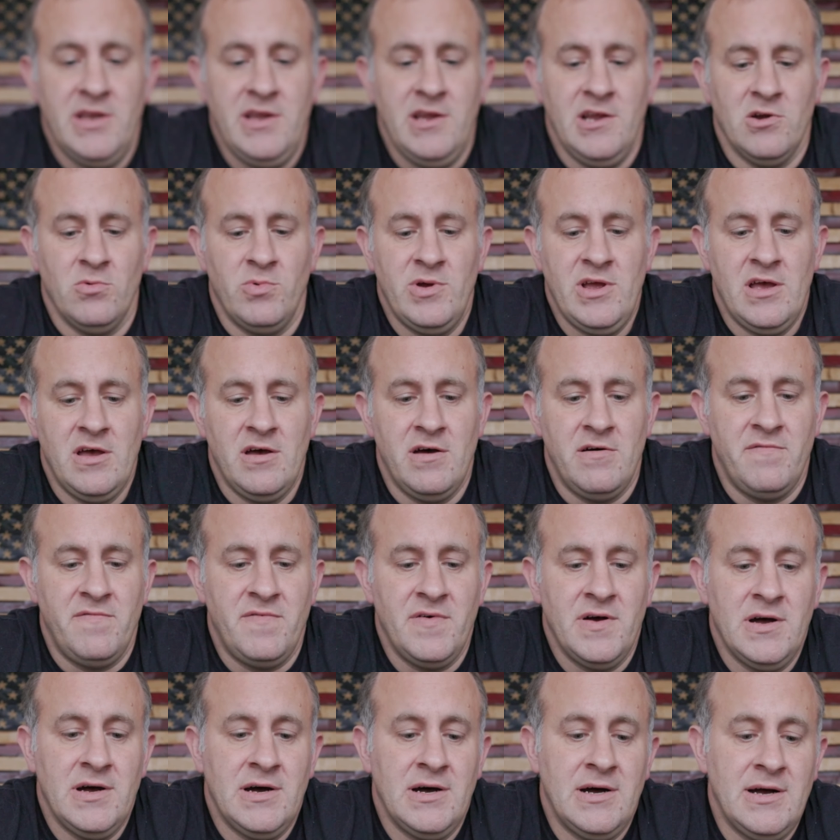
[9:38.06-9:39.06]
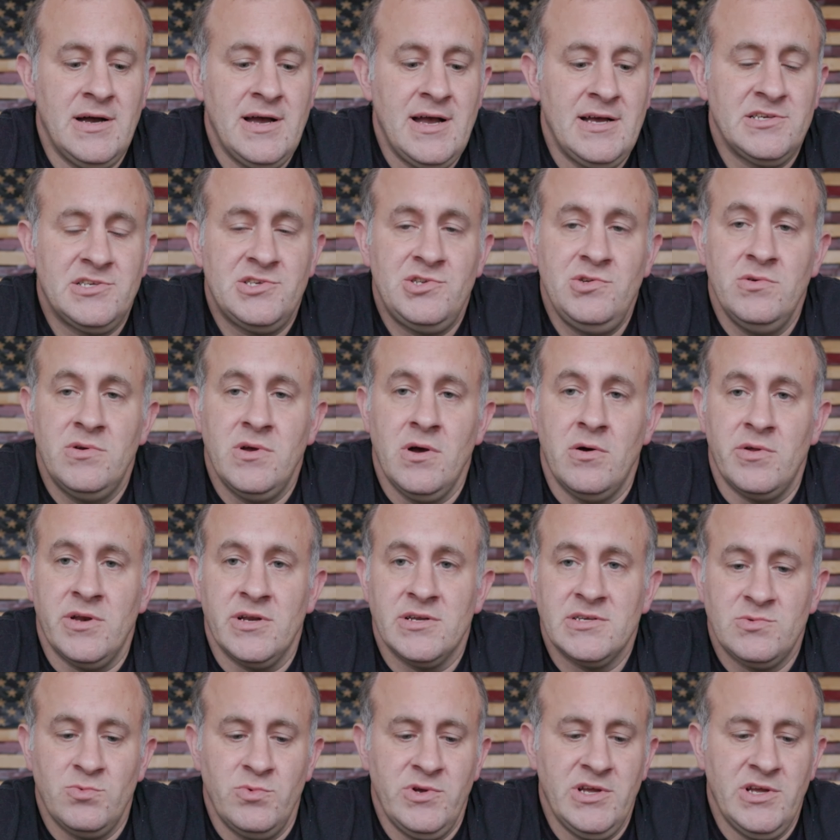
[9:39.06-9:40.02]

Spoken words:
Here we have, it has two coatings.